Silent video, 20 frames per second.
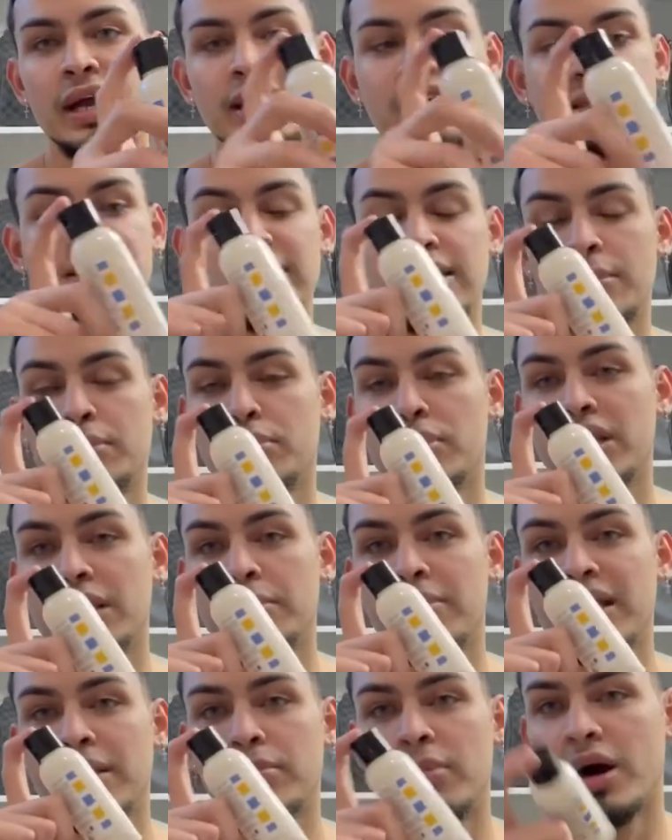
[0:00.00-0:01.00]
it's a pretty
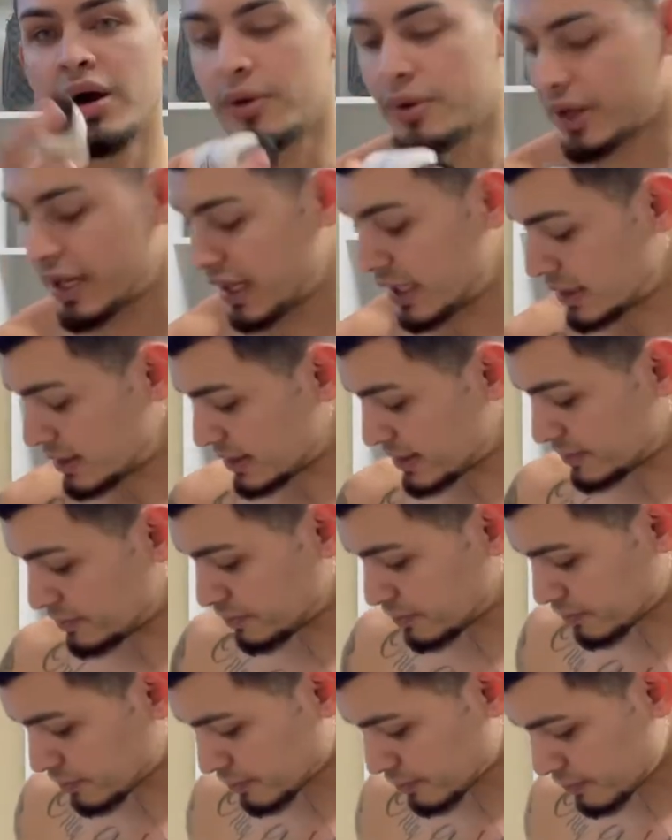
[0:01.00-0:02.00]
big bottle, guys.
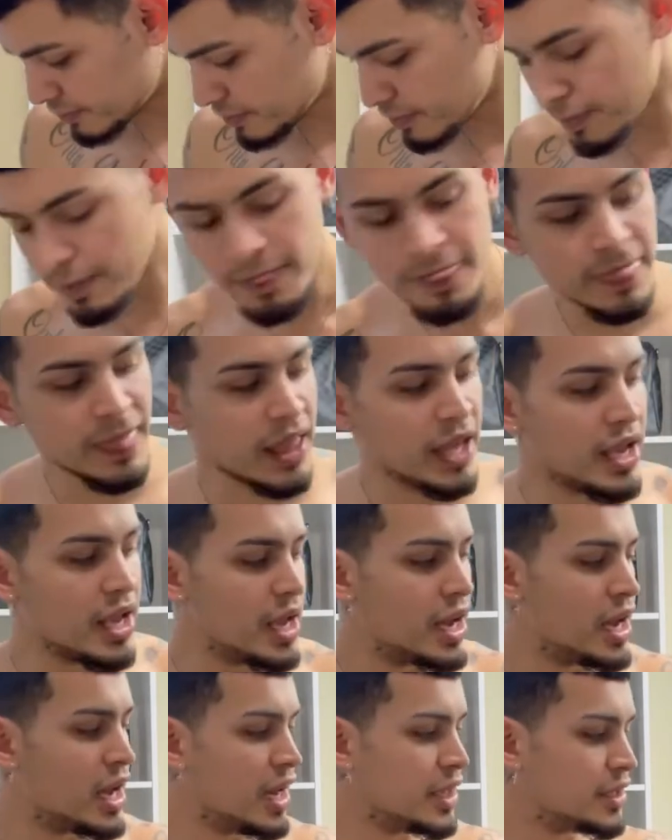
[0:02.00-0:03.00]

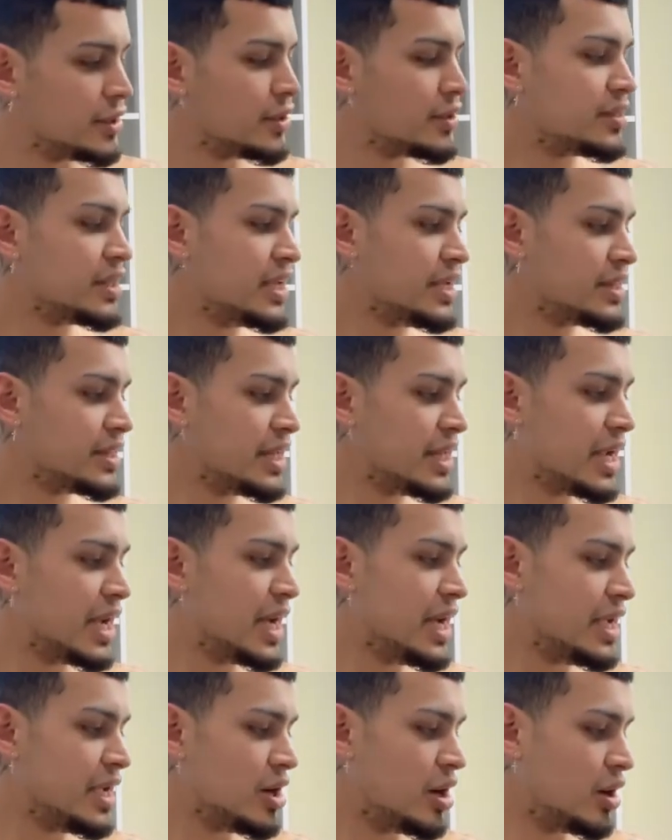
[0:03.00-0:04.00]
Another thing that
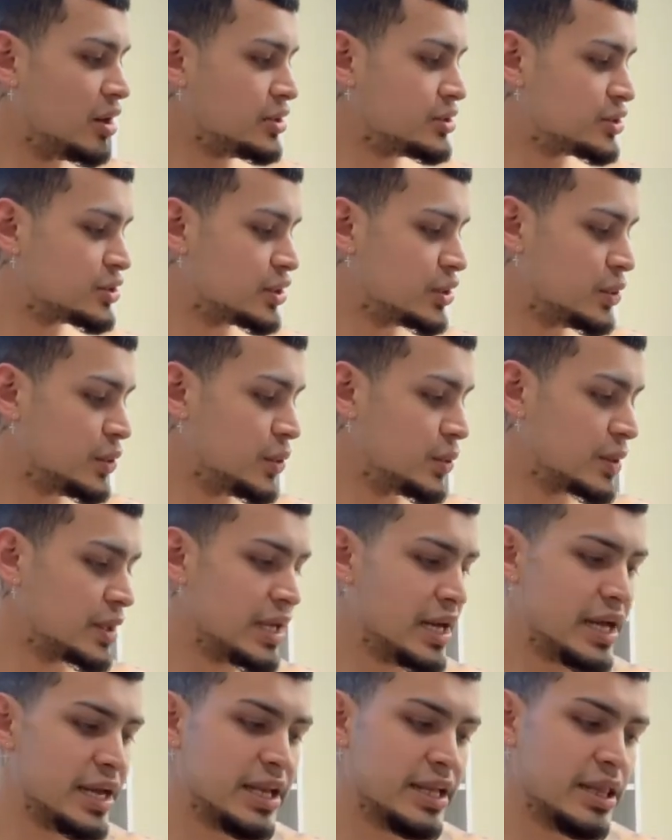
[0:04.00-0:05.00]
I also
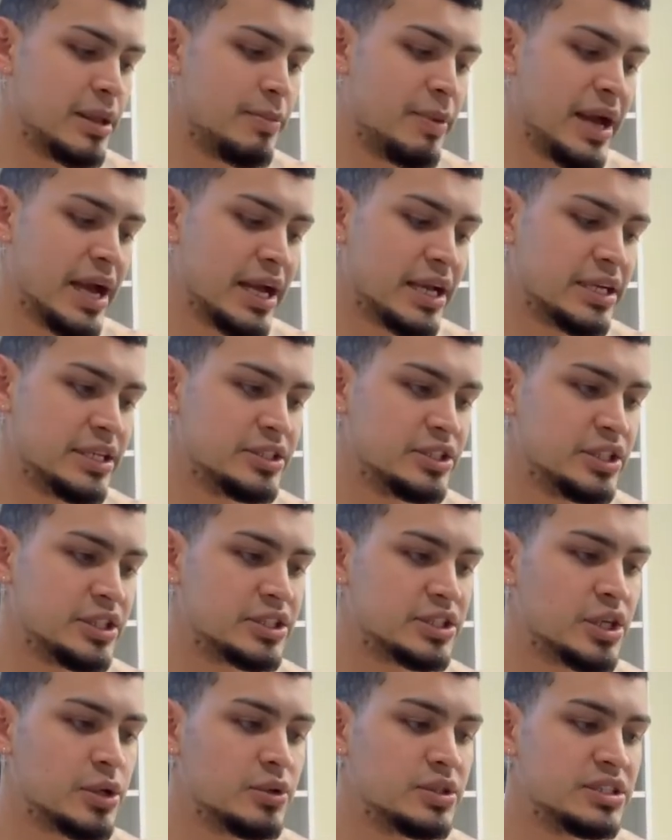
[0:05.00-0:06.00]
got in the package
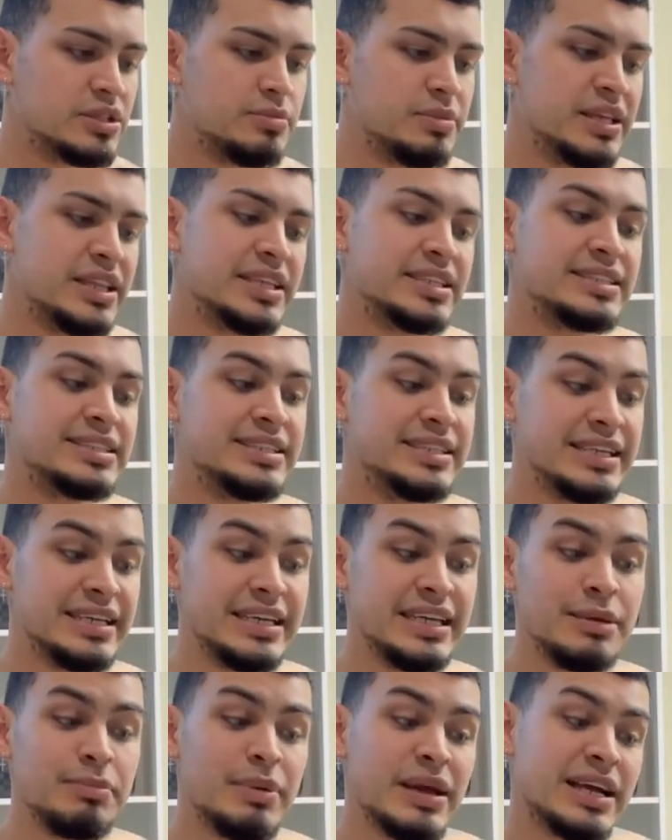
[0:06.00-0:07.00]
is going to be this
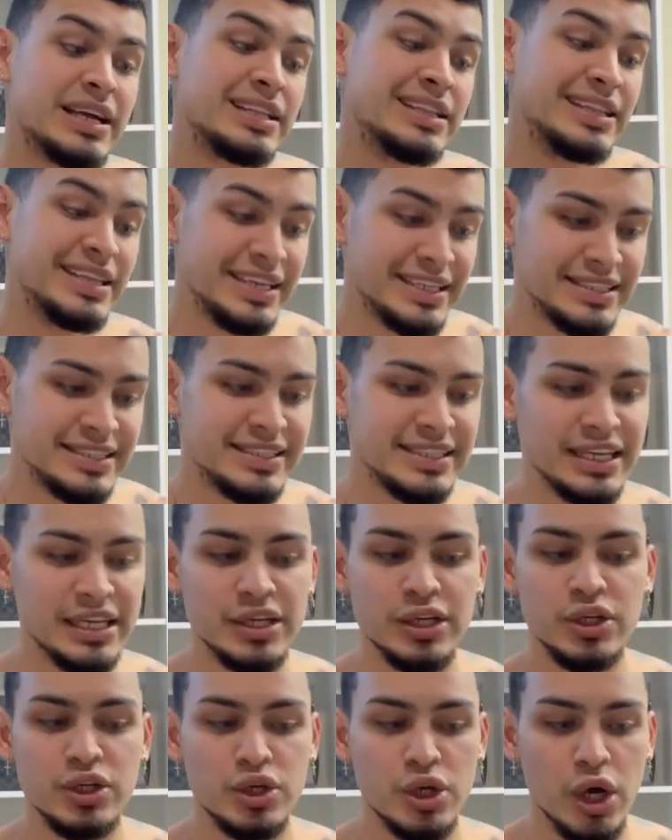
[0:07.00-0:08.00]
deep
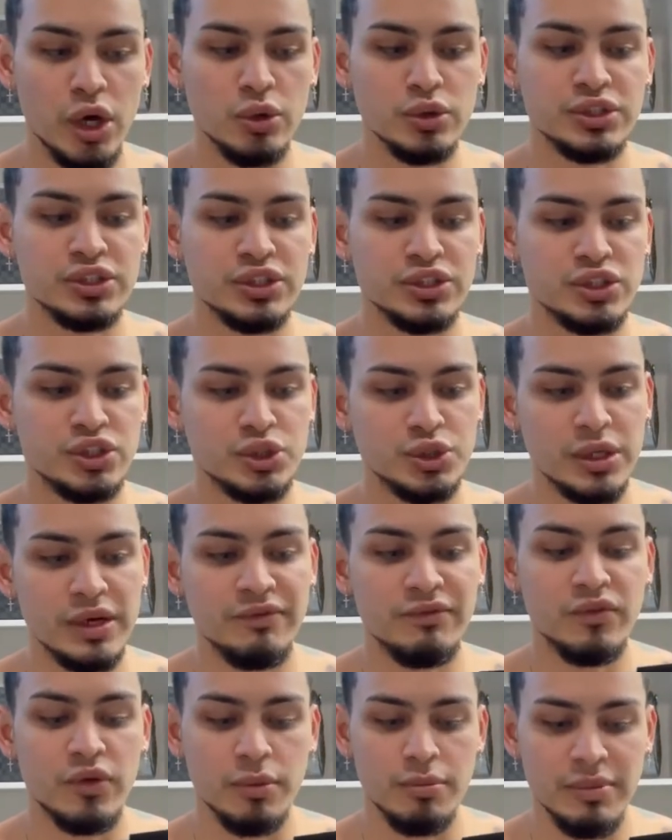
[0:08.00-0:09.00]
cleansing nose
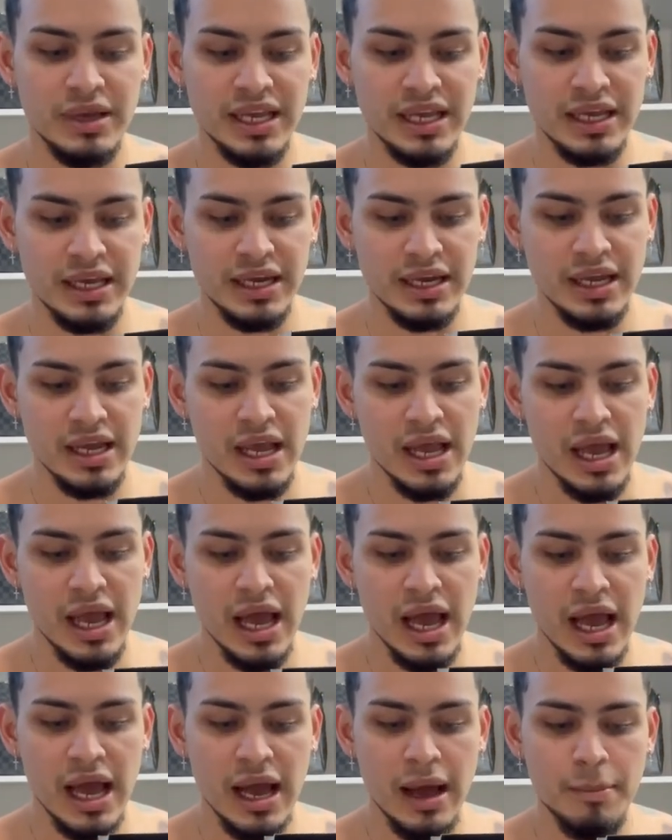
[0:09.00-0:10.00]
strip for men.
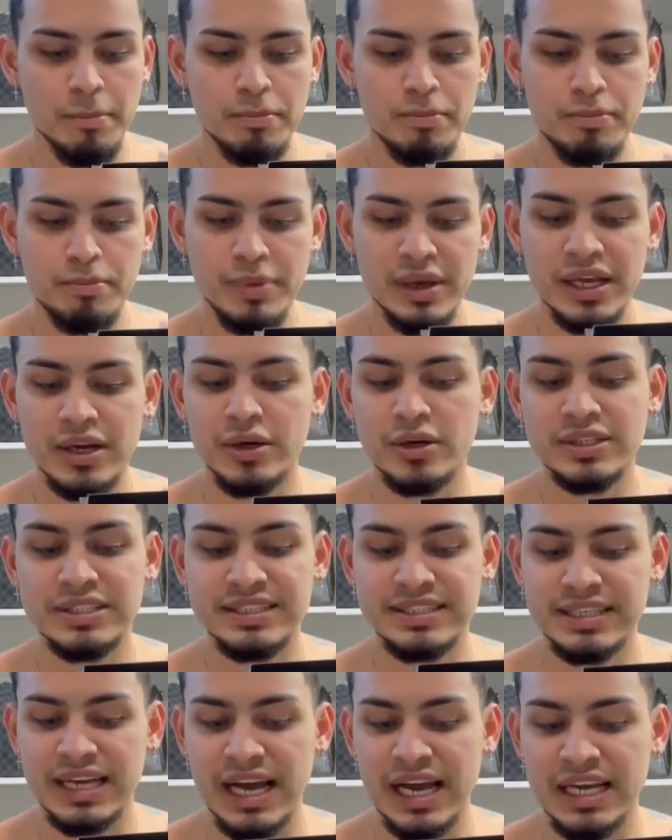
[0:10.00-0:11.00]
Um, bigger
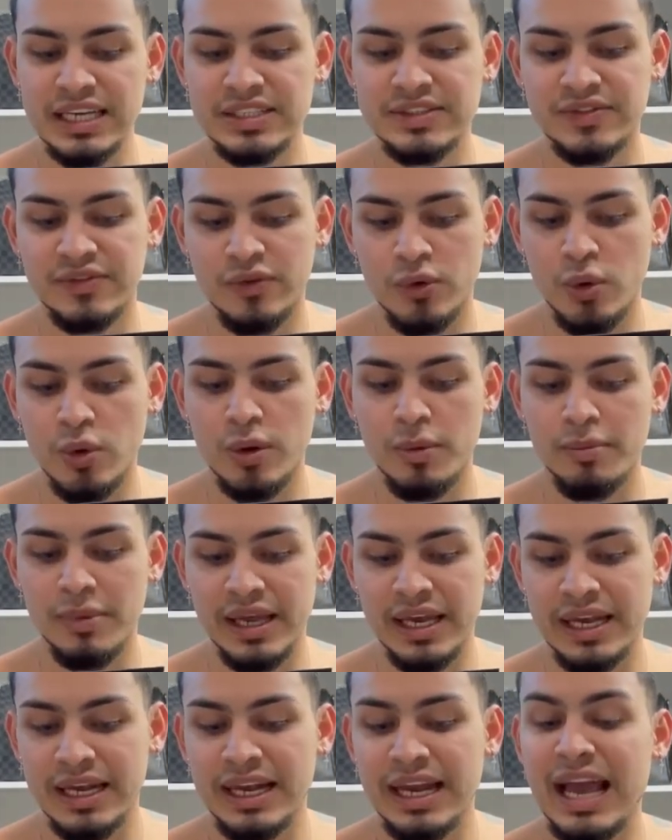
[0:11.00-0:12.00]
size for
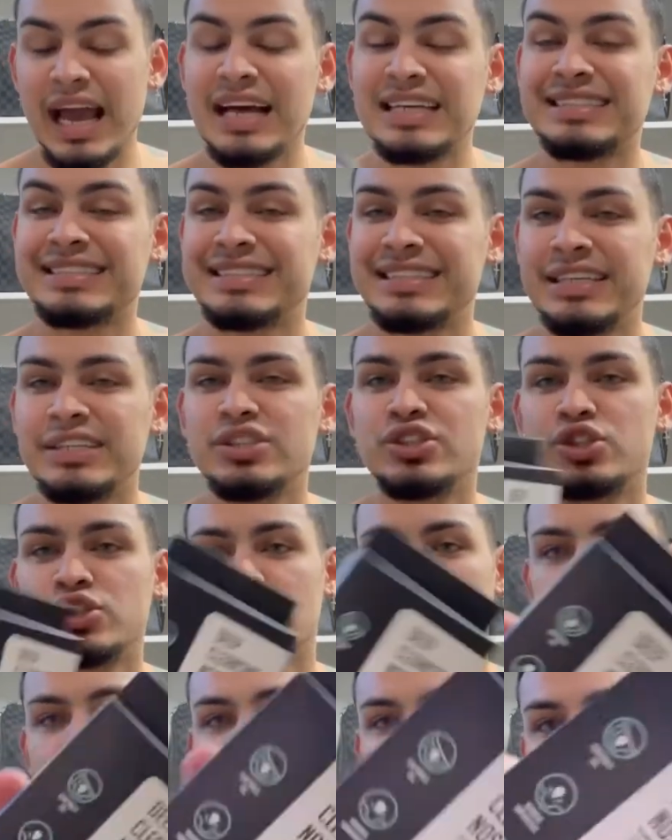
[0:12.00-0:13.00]
men, and it has ten
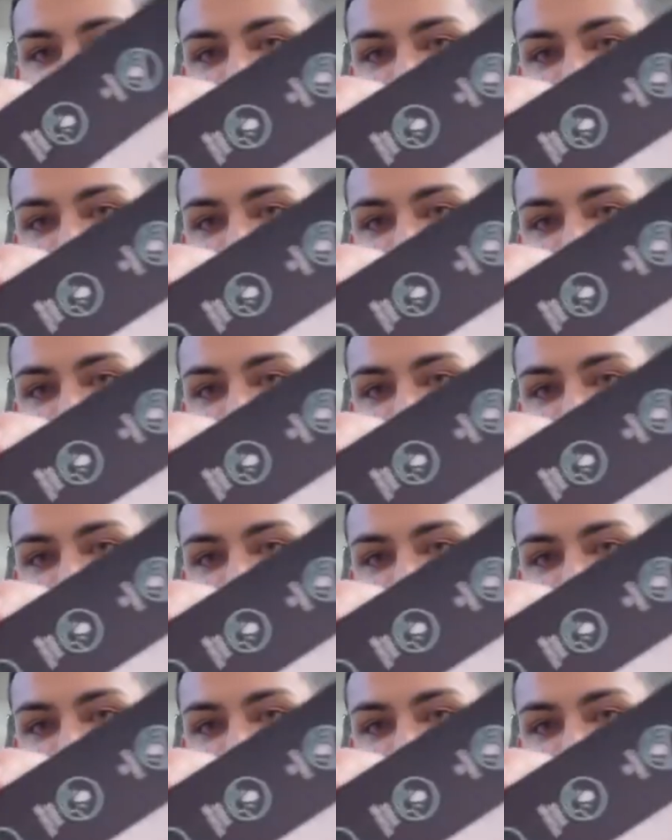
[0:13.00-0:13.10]
strips in it,